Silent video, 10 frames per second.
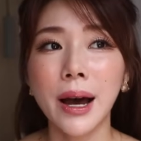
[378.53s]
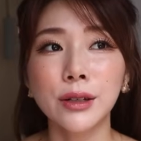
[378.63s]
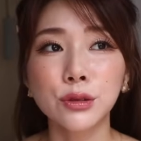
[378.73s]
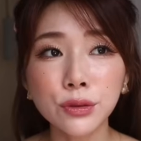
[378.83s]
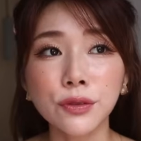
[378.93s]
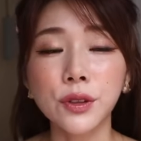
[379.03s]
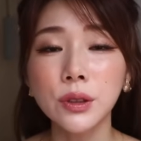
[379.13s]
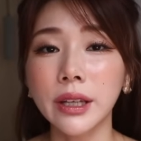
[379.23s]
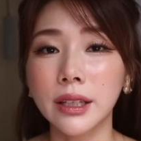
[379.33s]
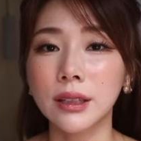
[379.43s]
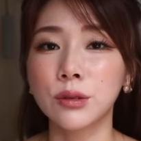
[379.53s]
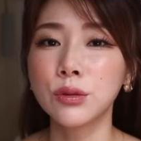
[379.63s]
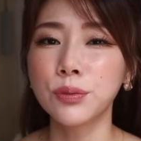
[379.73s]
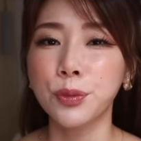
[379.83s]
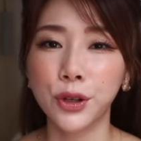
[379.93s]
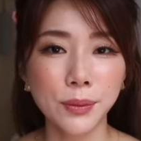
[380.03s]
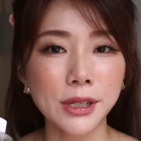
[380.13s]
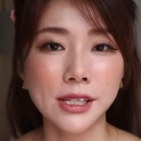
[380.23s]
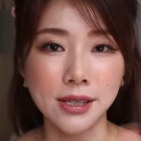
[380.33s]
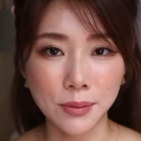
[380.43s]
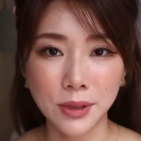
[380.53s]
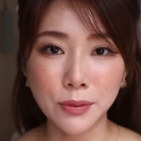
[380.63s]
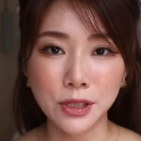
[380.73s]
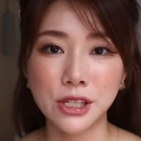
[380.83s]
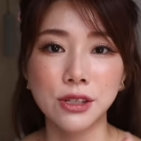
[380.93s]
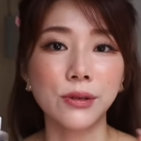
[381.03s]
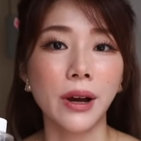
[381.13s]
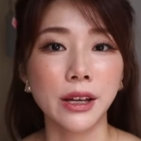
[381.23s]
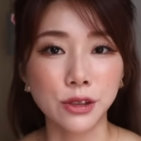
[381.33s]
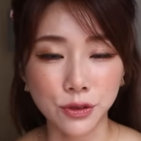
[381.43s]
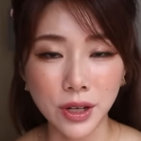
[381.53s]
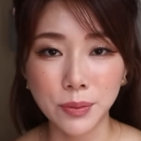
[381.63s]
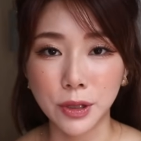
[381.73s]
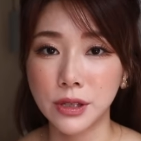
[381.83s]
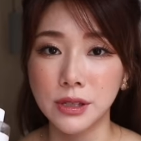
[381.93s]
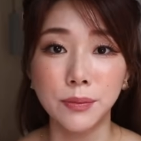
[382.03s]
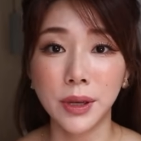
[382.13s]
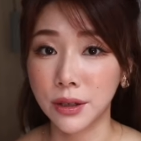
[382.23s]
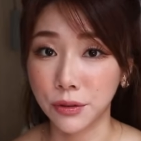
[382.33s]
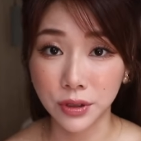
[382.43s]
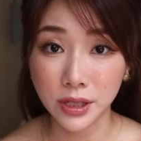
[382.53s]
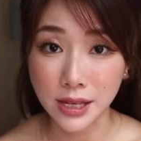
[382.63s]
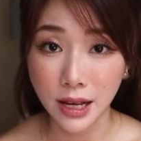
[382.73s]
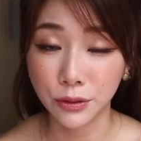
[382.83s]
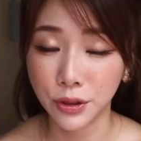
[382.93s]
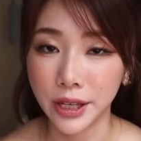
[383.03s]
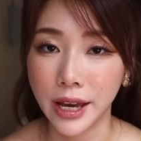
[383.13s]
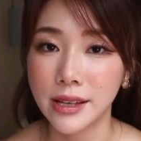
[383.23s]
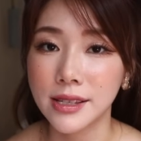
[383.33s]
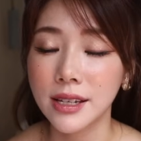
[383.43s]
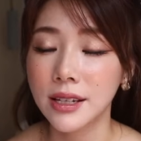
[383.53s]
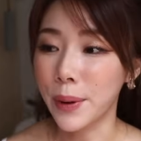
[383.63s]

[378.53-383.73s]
I do feel like they do pretty much the same thing, which is to hydrate because the main ingredient is hyaluronic acid,